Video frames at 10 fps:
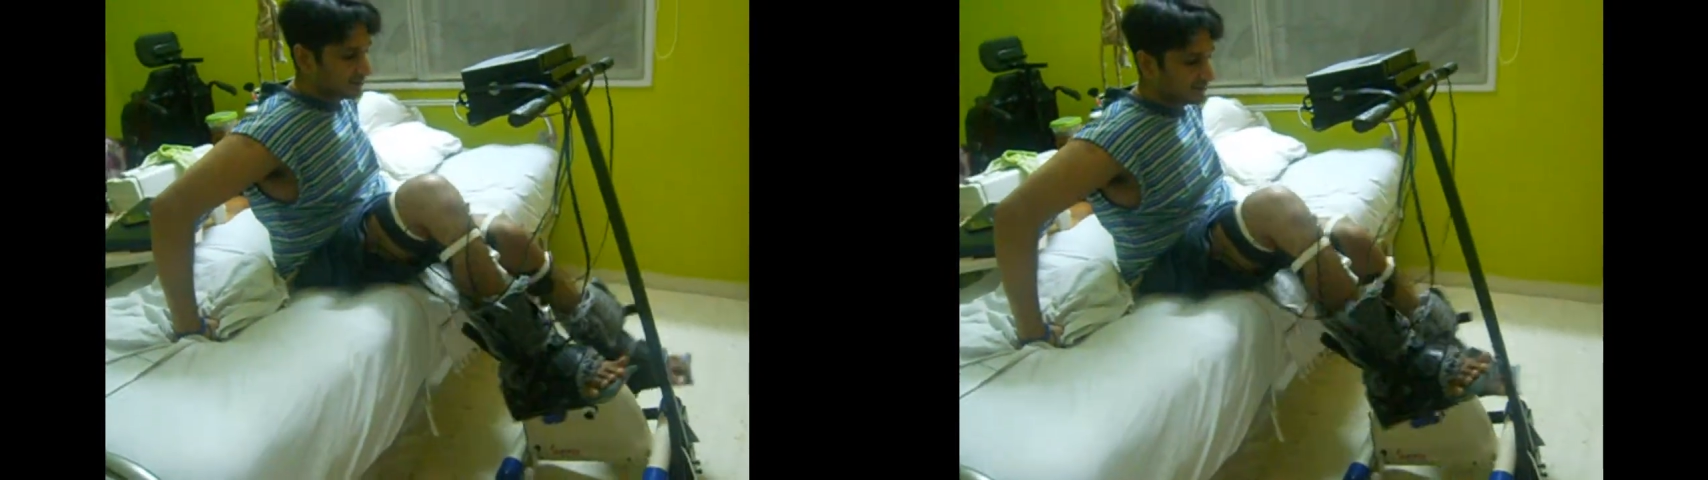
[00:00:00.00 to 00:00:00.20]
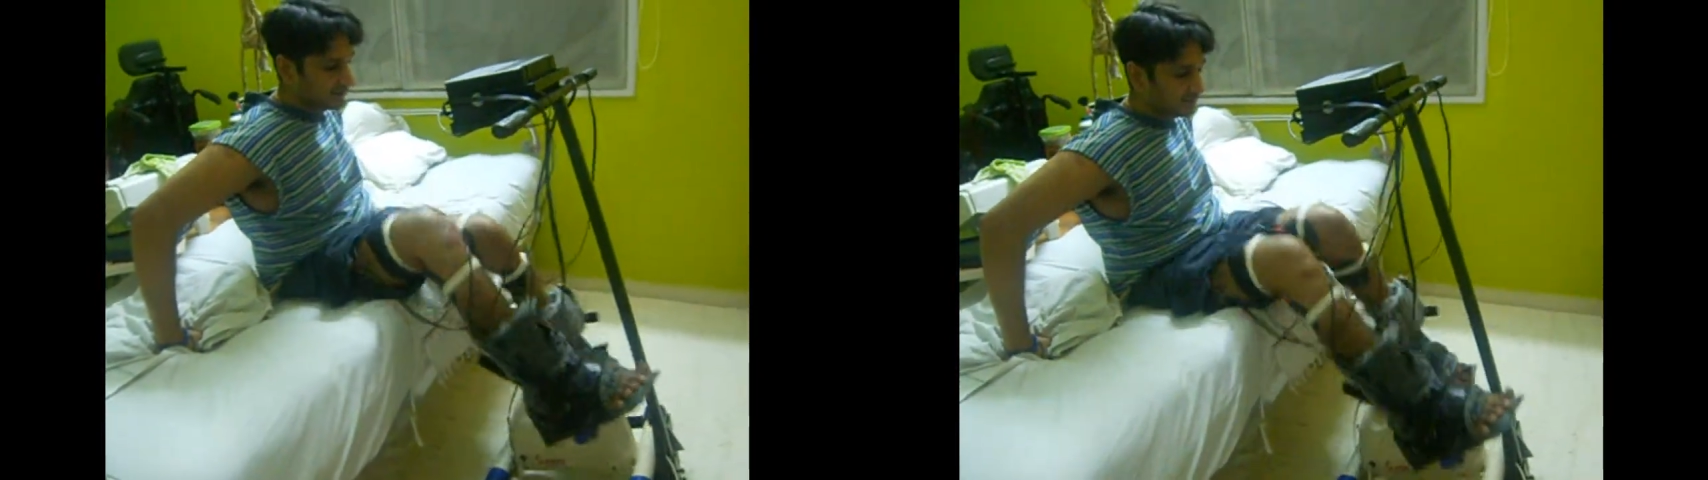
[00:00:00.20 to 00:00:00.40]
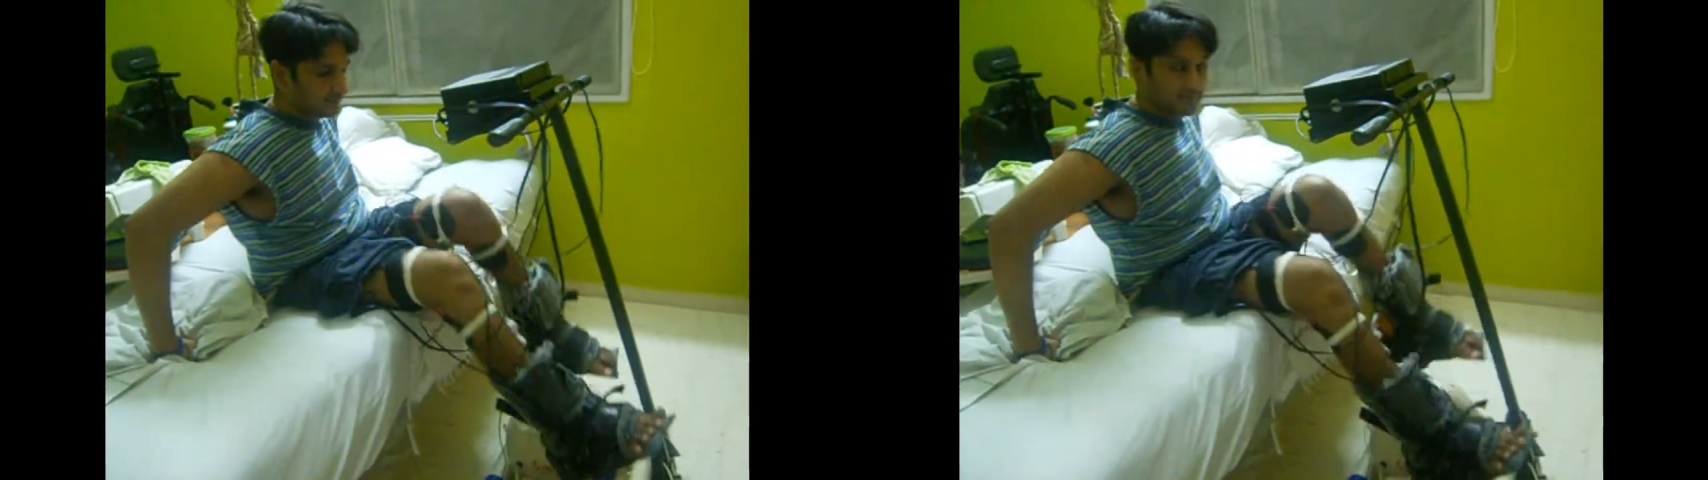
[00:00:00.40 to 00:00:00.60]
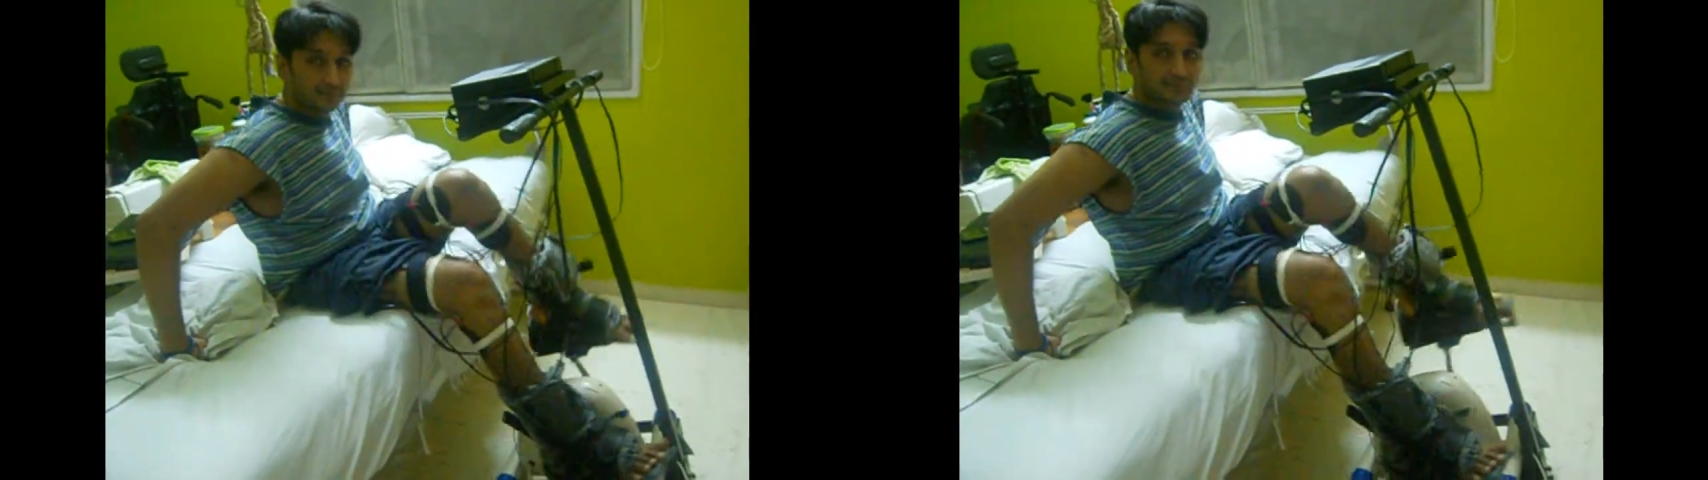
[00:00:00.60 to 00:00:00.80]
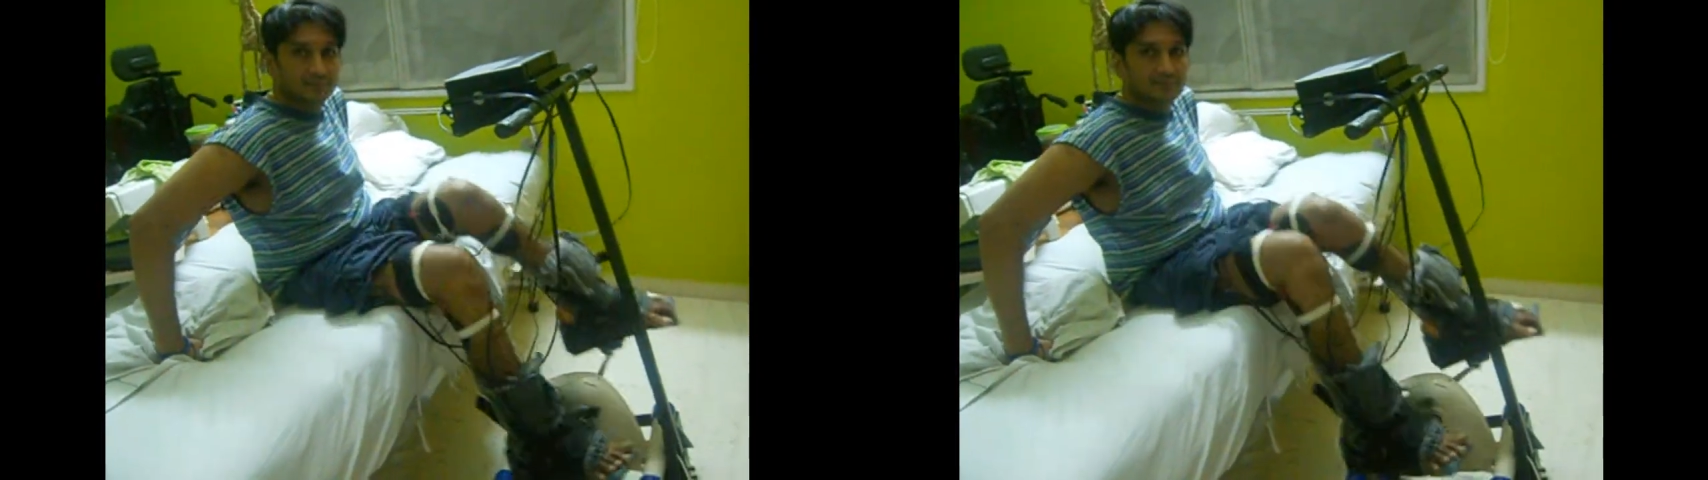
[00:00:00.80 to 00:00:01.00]
touch each
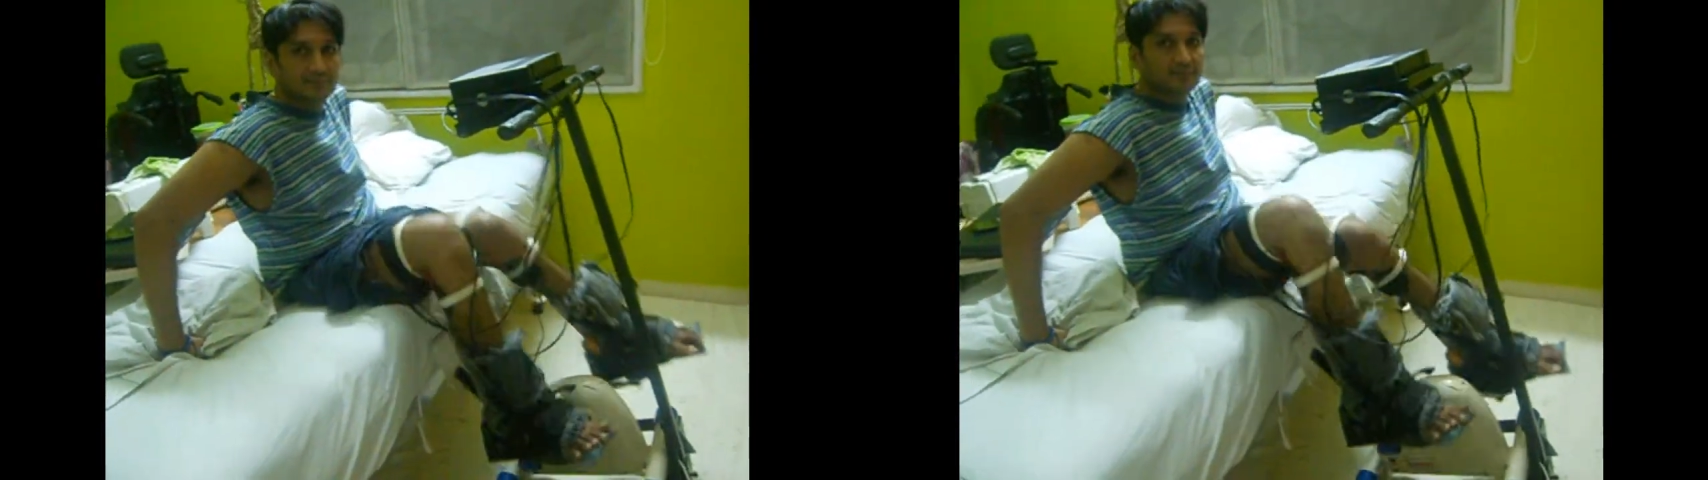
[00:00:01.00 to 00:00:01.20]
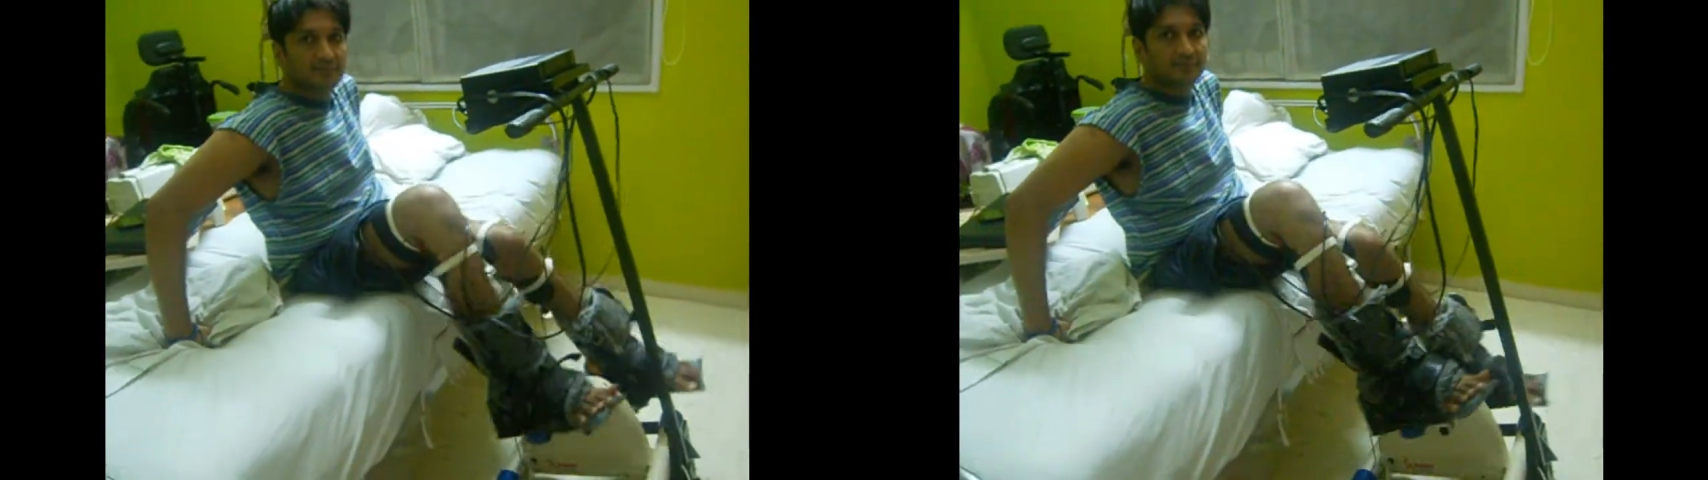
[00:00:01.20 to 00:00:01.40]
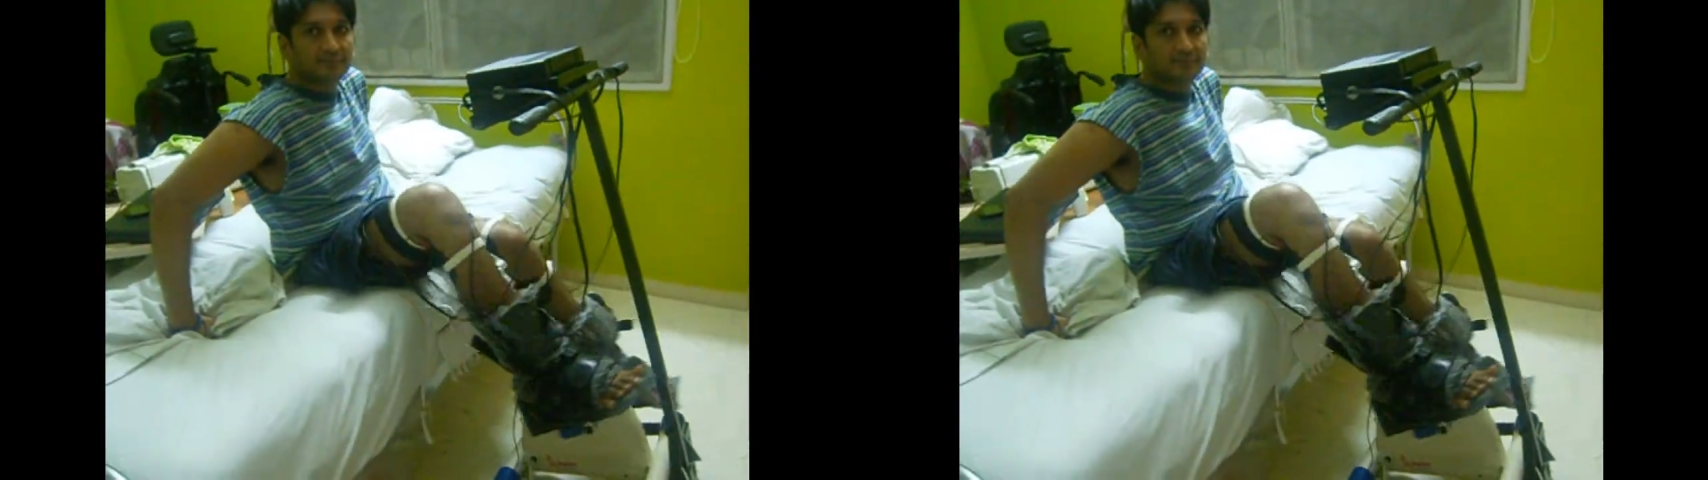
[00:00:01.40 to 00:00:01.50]
other, so